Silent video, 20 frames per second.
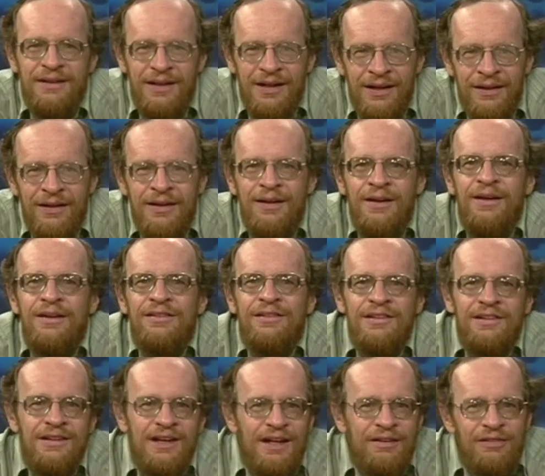Yeah.
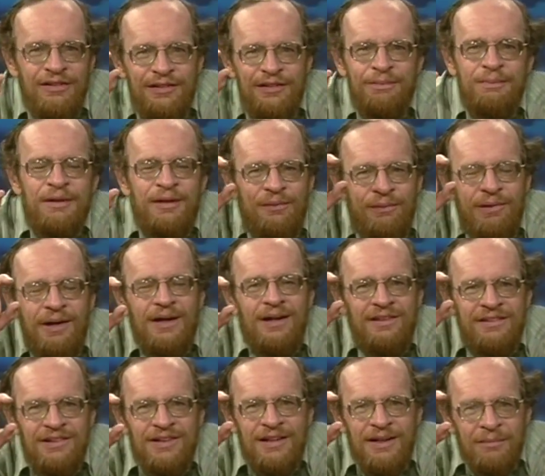Sea level has been
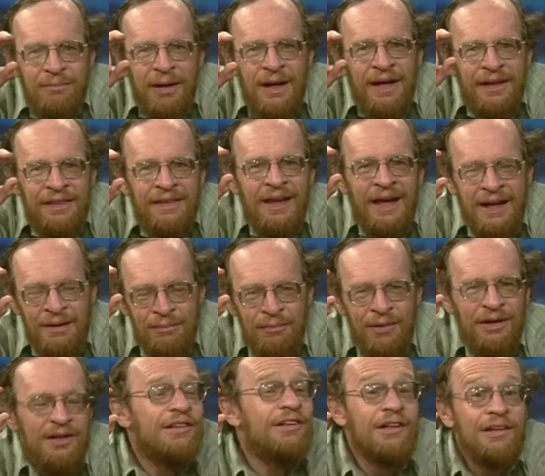rising about
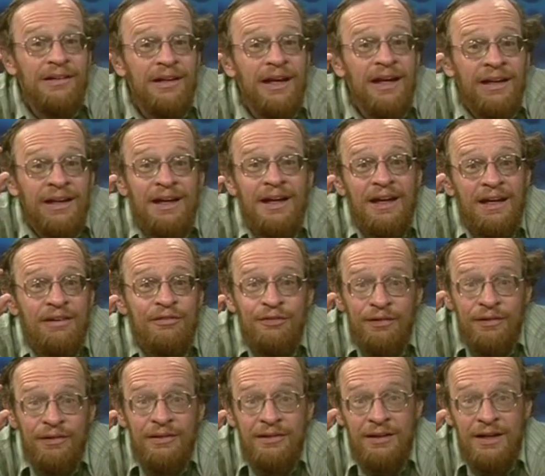that much a
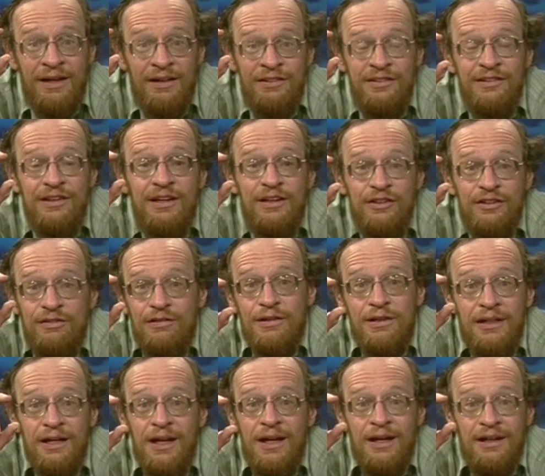decade for the last
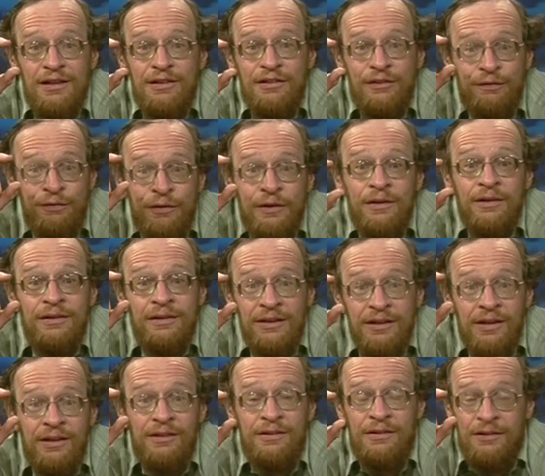century, and it's
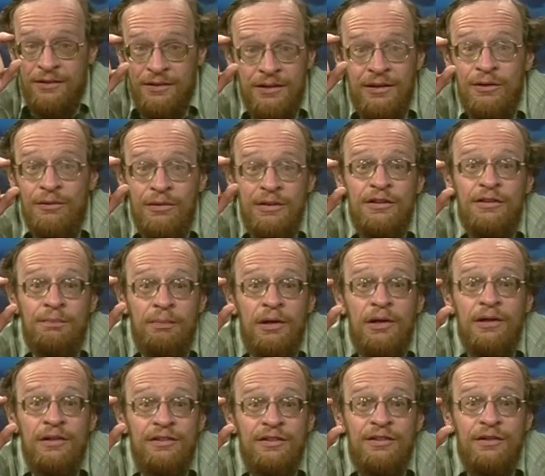fairly clearly a
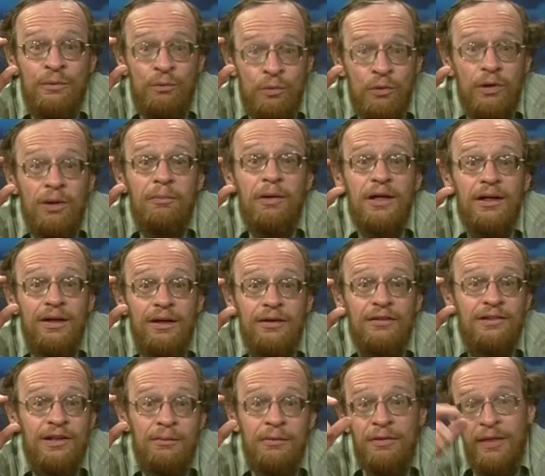response to warming.
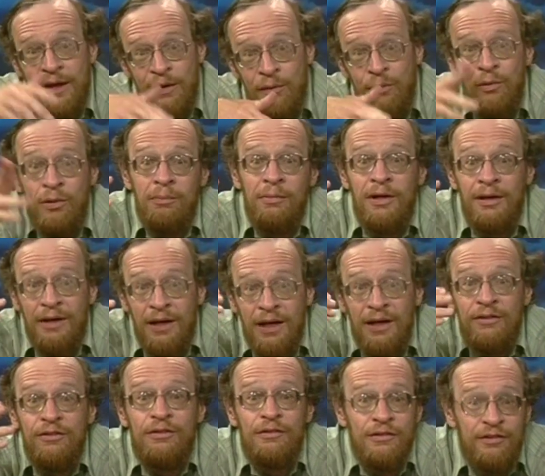Some of that warming
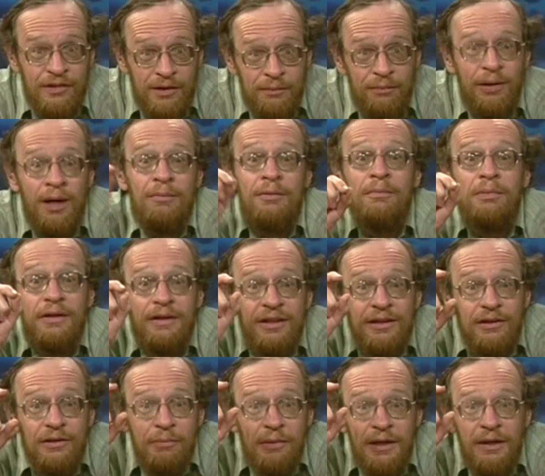natural, some
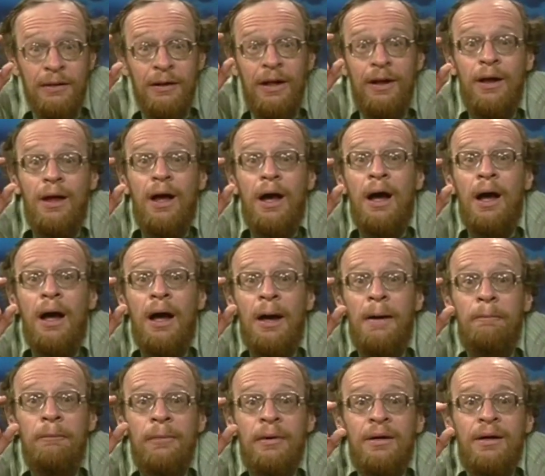probably human.
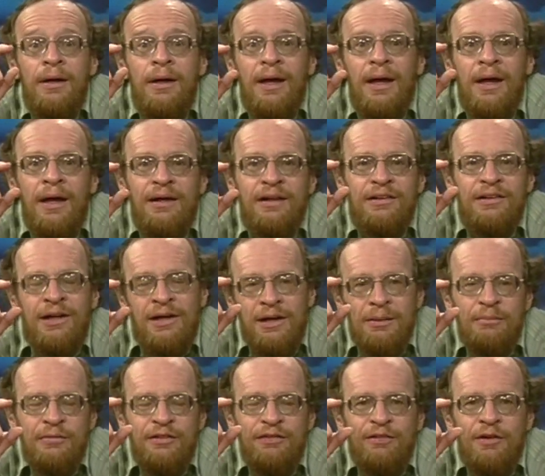Um, and it
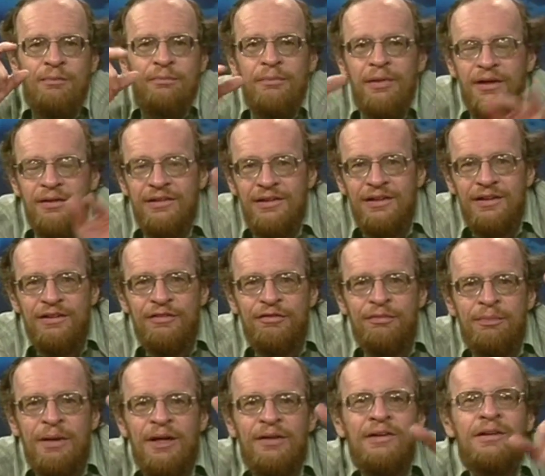comes from melting
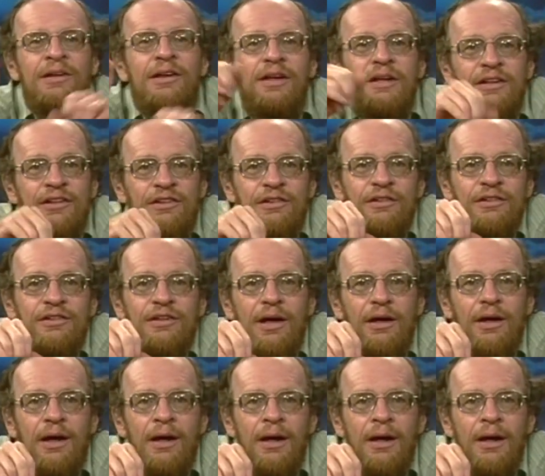of mountain glaciers.